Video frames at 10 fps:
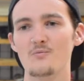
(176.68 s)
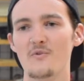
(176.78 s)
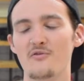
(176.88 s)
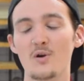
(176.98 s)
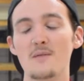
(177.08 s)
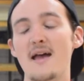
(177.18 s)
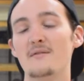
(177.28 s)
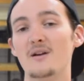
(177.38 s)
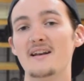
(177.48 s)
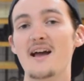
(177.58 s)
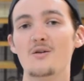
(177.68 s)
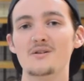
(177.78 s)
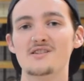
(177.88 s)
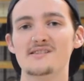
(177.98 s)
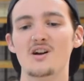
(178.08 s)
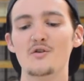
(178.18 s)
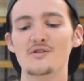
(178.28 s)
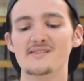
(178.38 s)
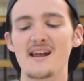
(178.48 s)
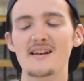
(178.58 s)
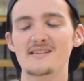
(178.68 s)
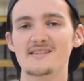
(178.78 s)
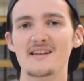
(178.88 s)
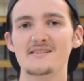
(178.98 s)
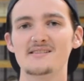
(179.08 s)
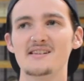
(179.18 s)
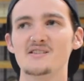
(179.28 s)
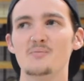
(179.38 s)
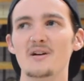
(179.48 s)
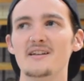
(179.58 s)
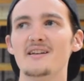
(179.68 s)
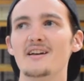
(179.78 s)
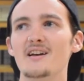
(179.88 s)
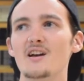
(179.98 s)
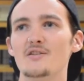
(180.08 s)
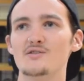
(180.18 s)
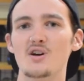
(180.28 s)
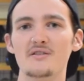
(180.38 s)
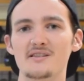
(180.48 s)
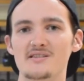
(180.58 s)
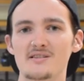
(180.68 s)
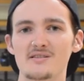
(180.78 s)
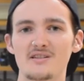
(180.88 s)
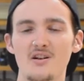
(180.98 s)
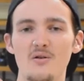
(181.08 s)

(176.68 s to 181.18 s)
of where I'm at right now, which is understanding sentences, but there's all this, you know,